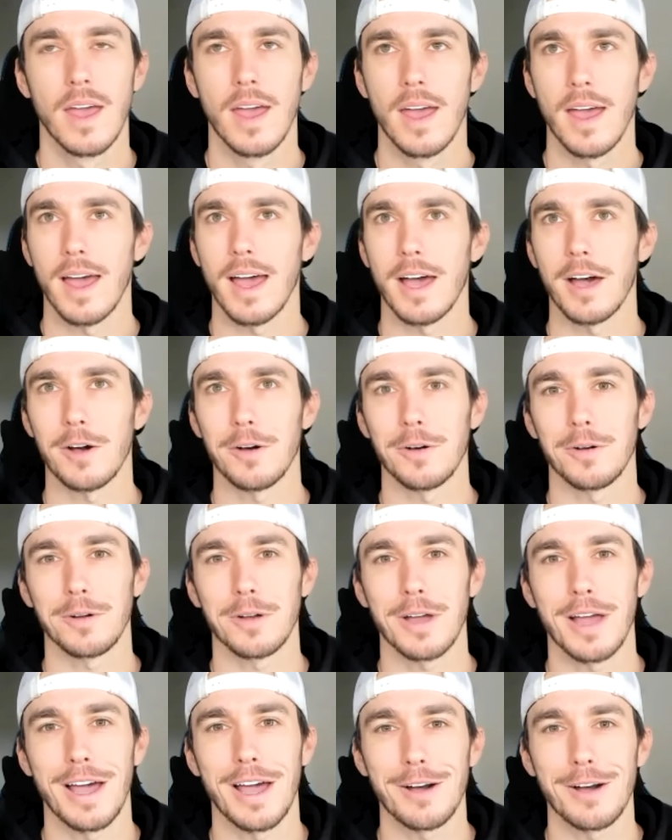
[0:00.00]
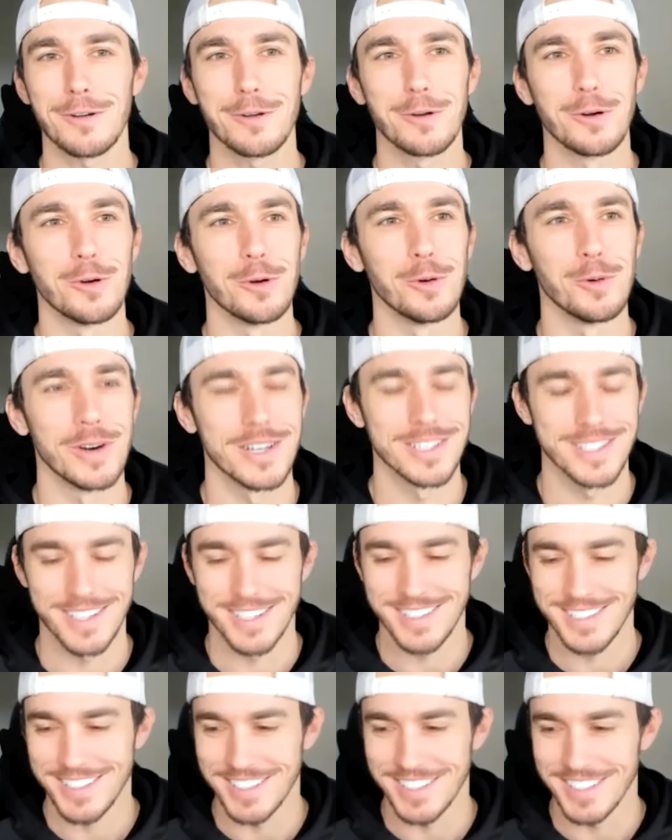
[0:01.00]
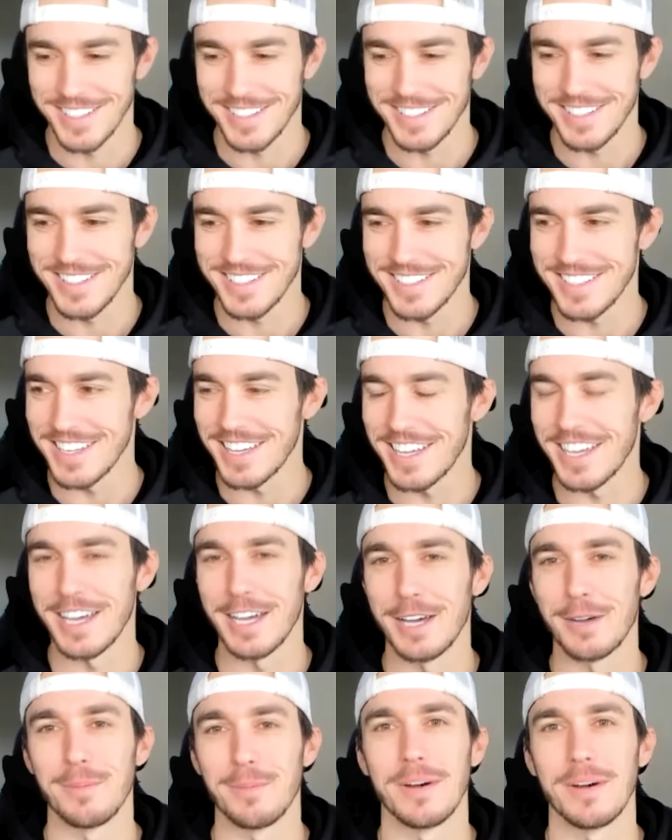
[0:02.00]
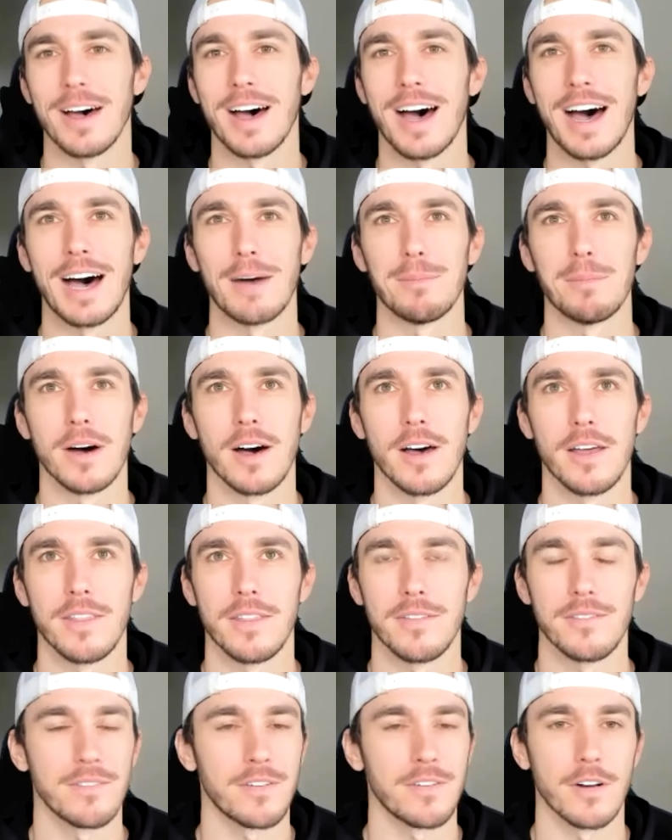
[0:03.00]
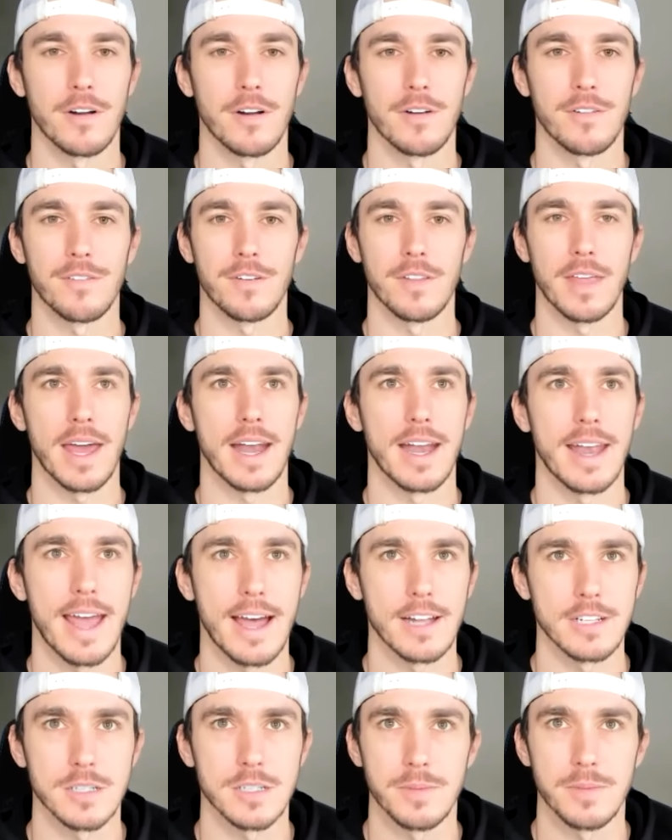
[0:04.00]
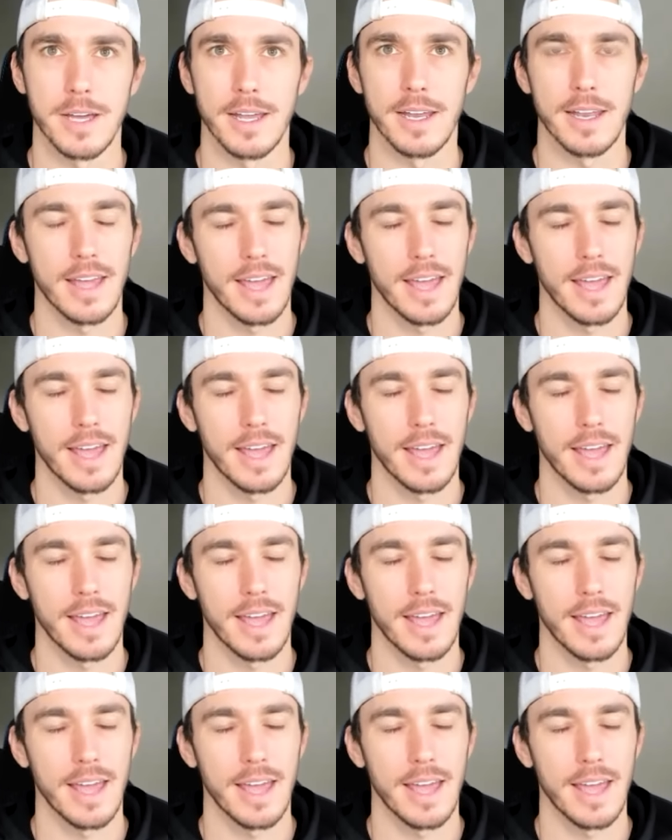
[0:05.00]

How how cool was it to to see him hop on for for that announcement?